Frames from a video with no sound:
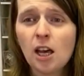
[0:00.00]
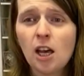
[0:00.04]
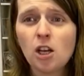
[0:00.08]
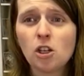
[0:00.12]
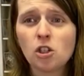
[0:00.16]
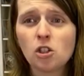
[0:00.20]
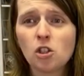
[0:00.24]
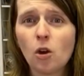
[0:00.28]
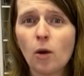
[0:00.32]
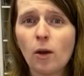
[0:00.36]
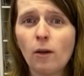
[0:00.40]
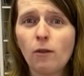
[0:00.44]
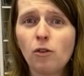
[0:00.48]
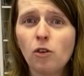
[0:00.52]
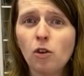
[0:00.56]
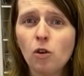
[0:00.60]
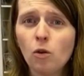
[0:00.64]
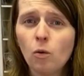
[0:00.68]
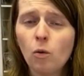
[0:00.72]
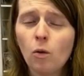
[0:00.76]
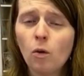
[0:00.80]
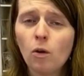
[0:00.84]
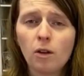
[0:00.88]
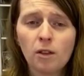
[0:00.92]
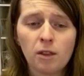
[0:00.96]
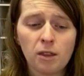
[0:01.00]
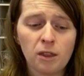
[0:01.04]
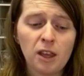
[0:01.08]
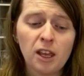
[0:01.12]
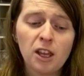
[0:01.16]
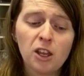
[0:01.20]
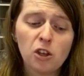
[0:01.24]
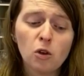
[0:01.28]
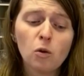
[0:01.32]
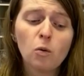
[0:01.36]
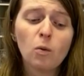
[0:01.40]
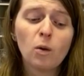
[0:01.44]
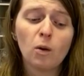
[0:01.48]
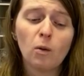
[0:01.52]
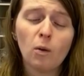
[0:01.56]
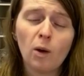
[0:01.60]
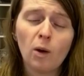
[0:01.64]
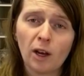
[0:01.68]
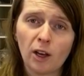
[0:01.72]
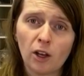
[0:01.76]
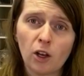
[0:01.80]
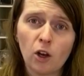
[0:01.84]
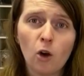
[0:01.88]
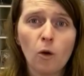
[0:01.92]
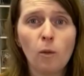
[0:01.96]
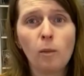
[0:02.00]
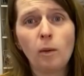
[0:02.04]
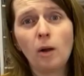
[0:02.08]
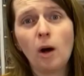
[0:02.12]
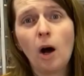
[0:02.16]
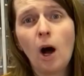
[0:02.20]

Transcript: So if you think you will want to go